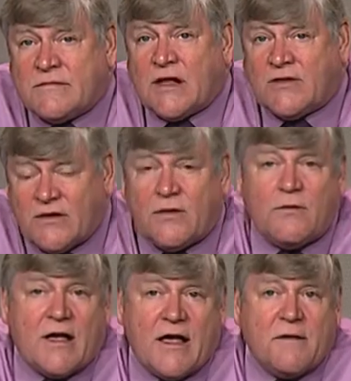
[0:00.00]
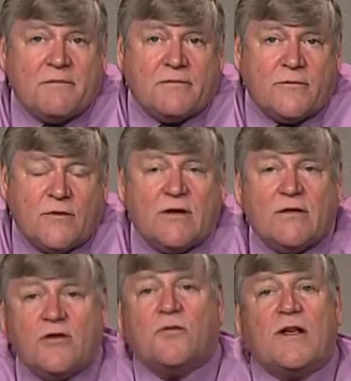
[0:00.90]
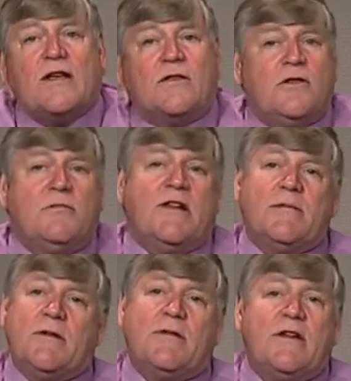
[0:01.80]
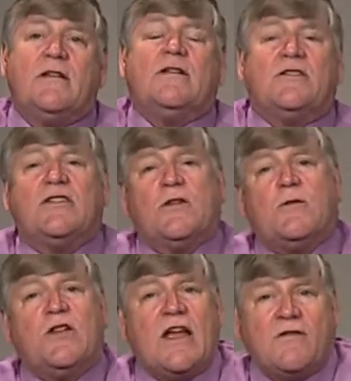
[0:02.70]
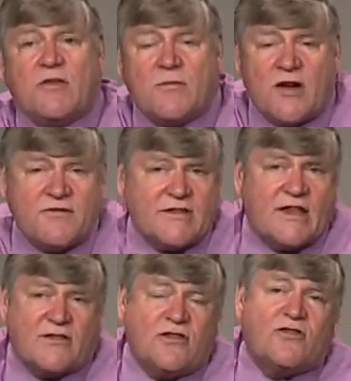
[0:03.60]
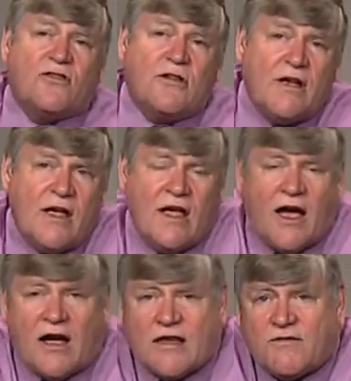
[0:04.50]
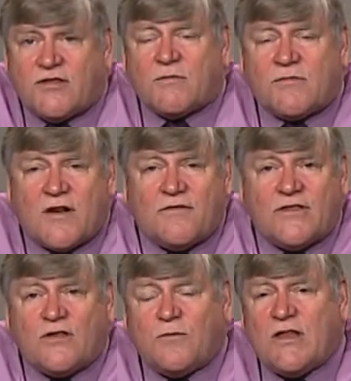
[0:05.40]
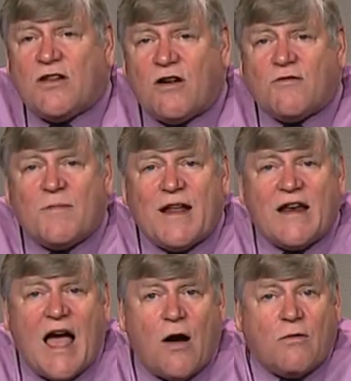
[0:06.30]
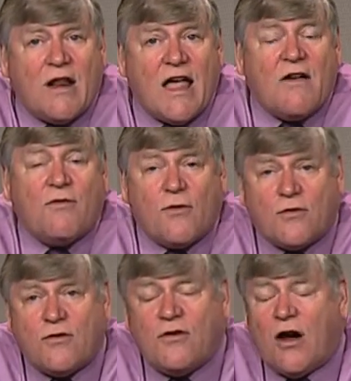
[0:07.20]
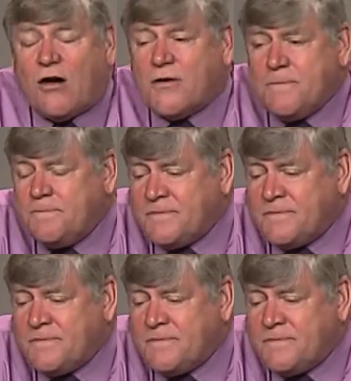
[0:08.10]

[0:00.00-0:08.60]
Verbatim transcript: I said, Okay, well, here's what I can do, blah, blah, blah. You know, she said, well, you have some references. I said, sure, I'll, I'll give you some references. We talked for about an hour and a half, her and her daughter.